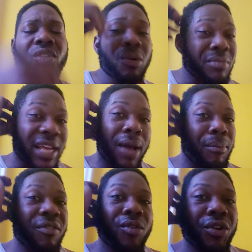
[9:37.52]

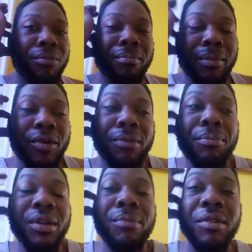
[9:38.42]
sometime before when
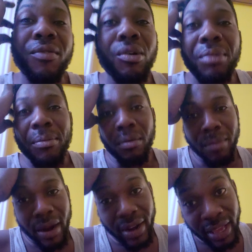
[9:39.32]
before people
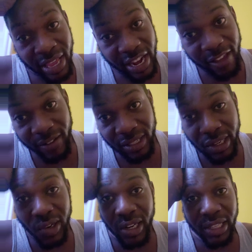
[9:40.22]
married, they if you
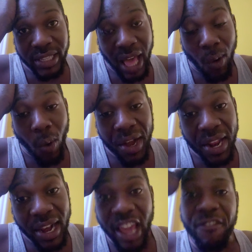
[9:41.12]
sit down and talk what
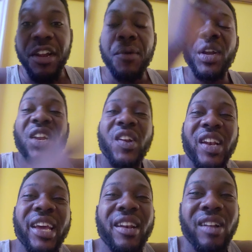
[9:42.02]
they like from when they
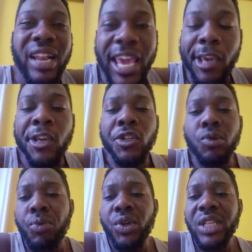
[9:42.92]
don't, they don't like.
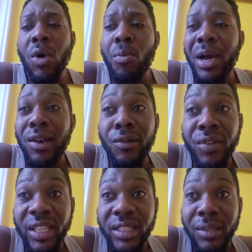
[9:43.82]
Suppose a woman
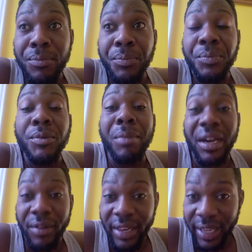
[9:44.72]
love getting
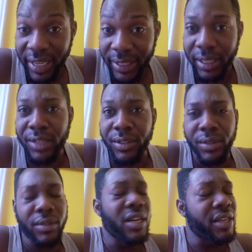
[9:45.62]
mackerel eats,
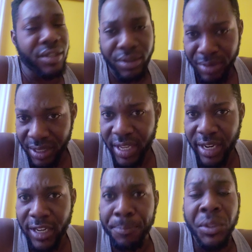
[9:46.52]
that's according to Miss
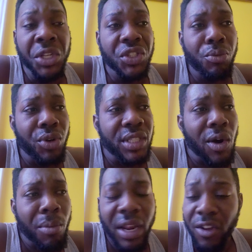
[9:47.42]
Donna Suppose
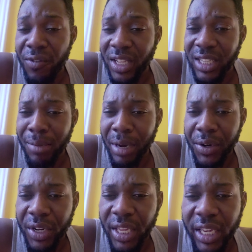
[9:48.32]
a woman love getting
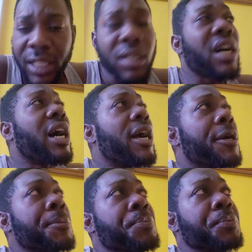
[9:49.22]
mackerel eats or